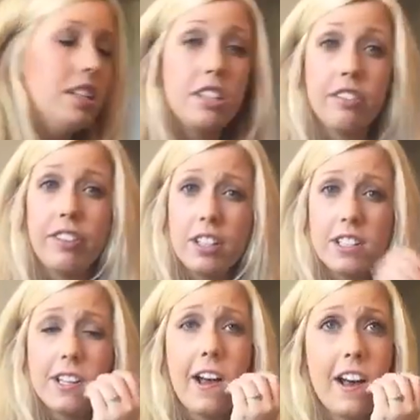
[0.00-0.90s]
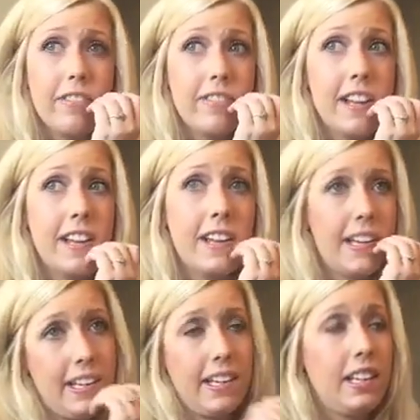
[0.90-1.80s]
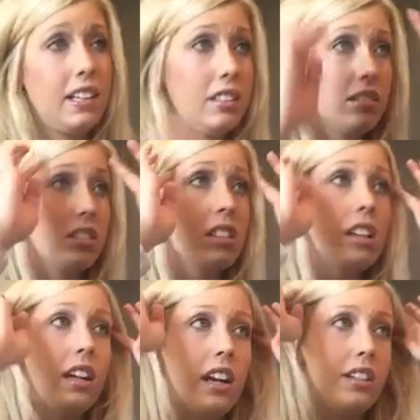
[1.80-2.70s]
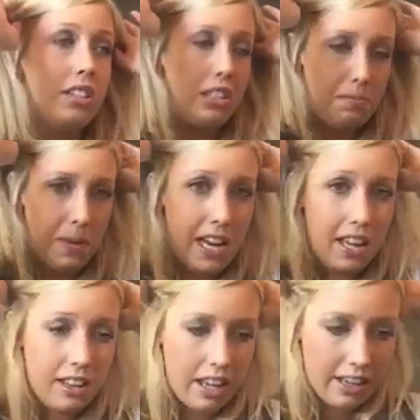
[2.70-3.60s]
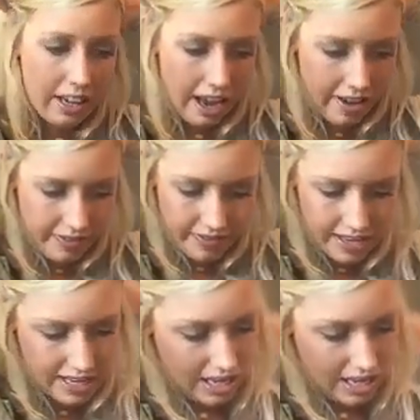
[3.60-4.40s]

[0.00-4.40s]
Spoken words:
So first off, I just pin like half of it